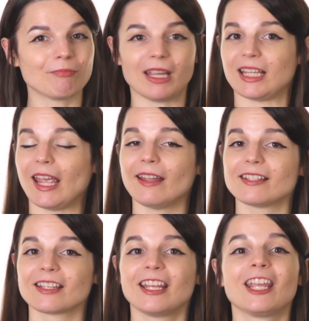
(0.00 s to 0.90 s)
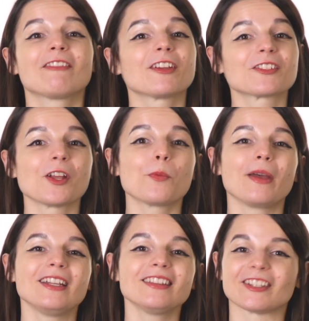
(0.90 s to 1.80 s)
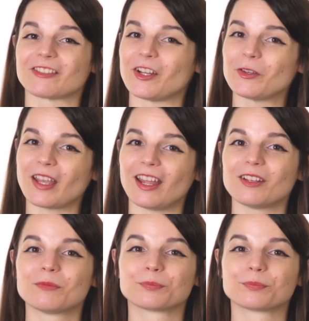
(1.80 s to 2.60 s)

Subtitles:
In the end, if there's no pain, there's no gain.